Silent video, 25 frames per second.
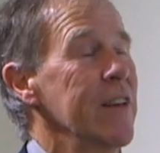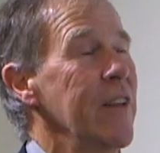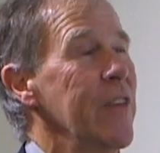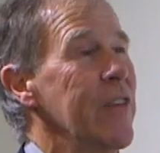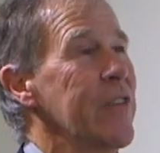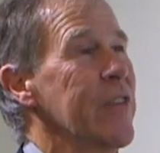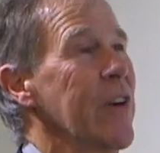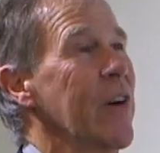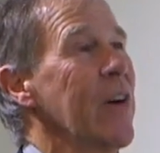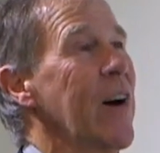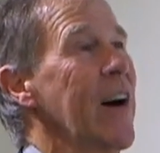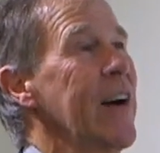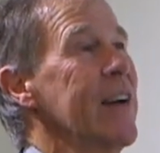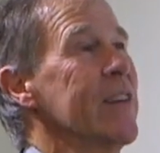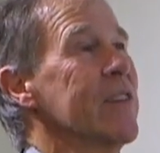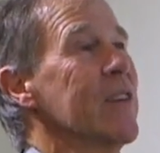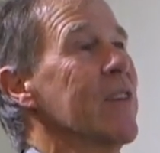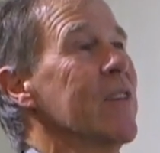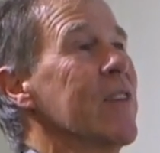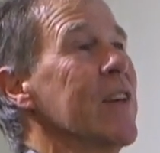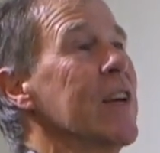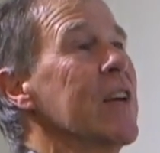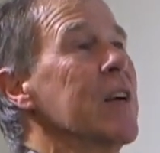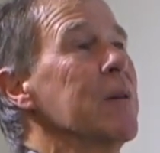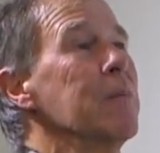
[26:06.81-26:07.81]
And so I had
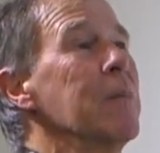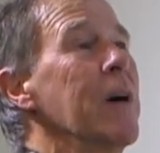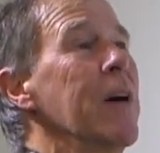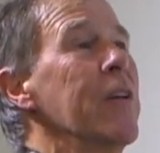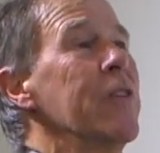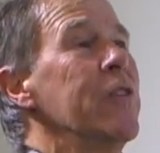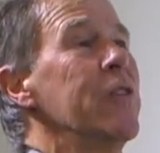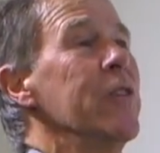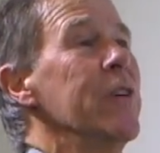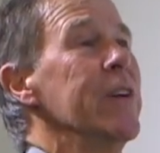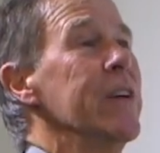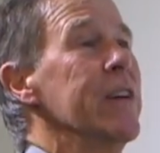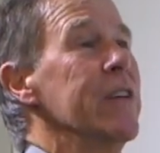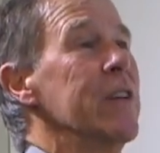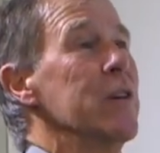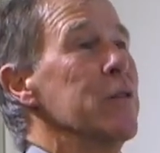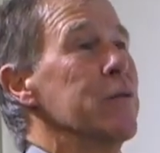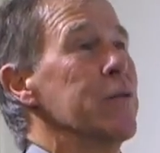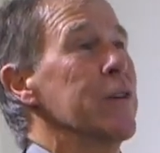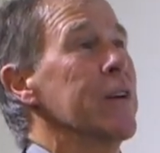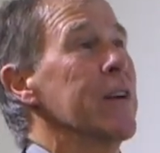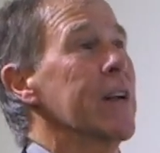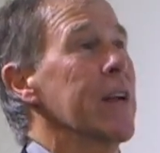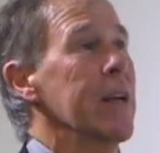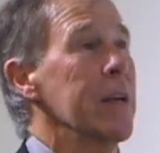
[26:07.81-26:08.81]
to think about doing
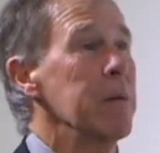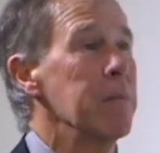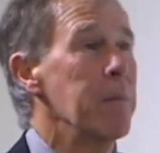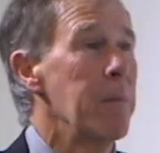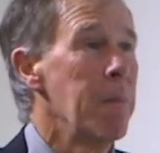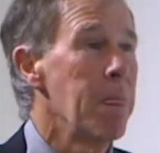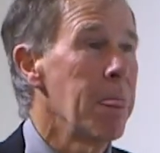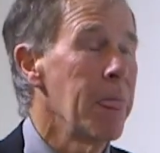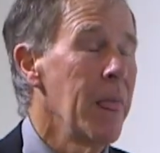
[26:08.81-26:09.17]
differently.